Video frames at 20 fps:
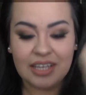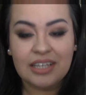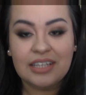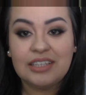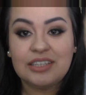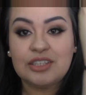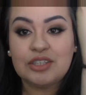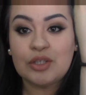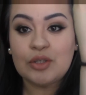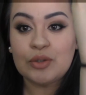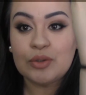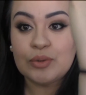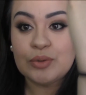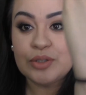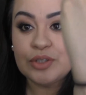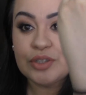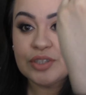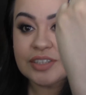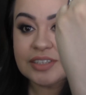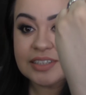So
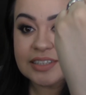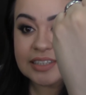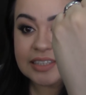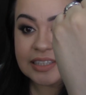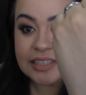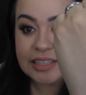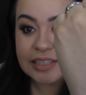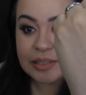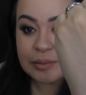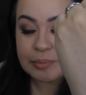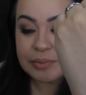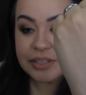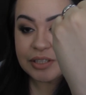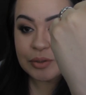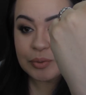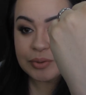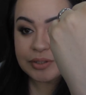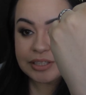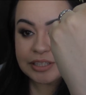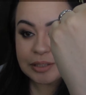you can see the
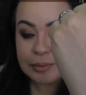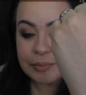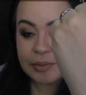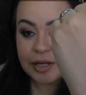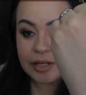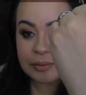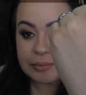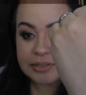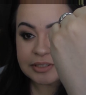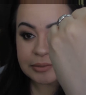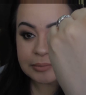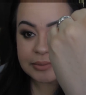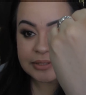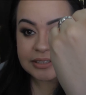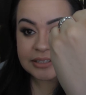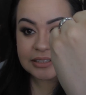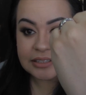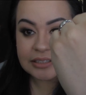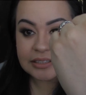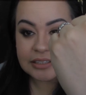pink one at the bottom is
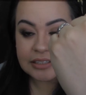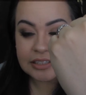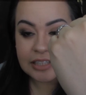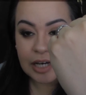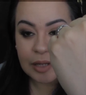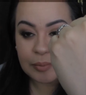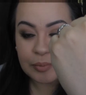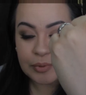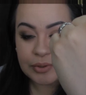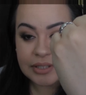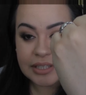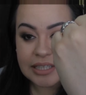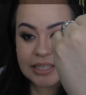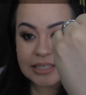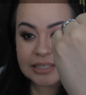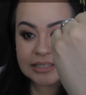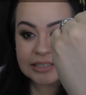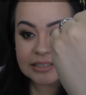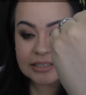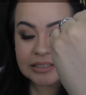Ibiza and the top one
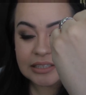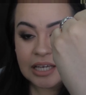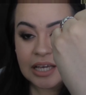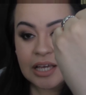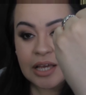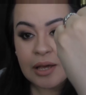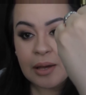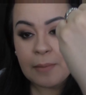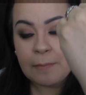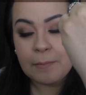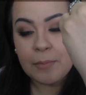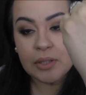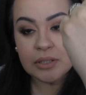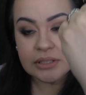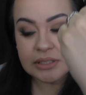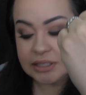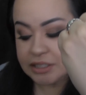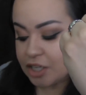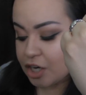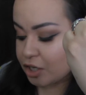is
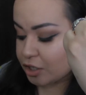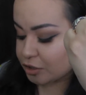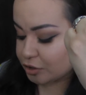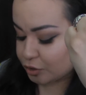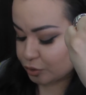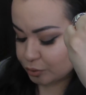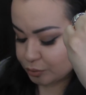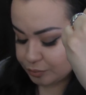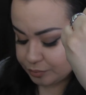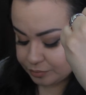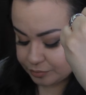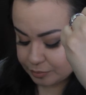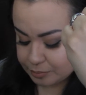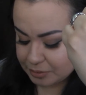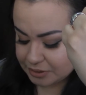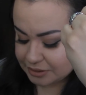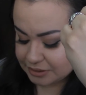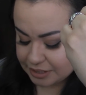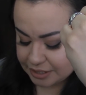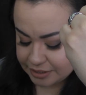Monte Carlo. Am I
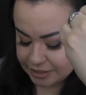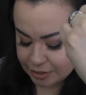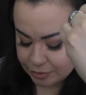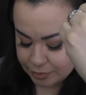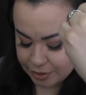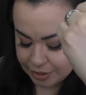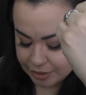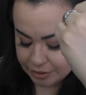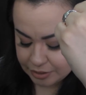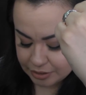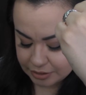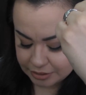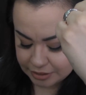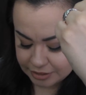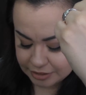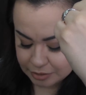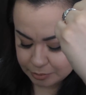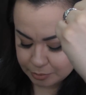saying that right? I think it's